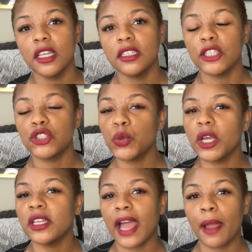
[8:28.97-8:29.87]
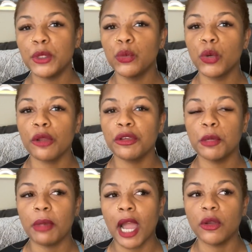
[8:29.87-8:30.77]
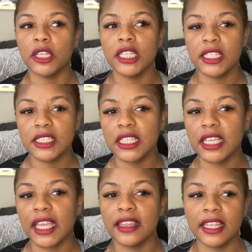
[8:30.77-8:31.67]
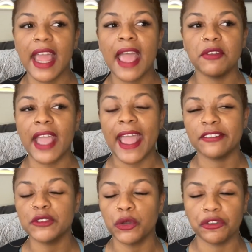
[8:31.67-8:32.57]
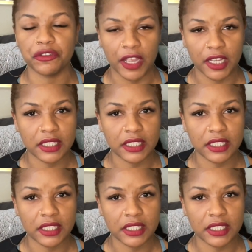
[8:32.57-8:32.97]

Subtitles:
that you could not be worried about getting sick and then having after effects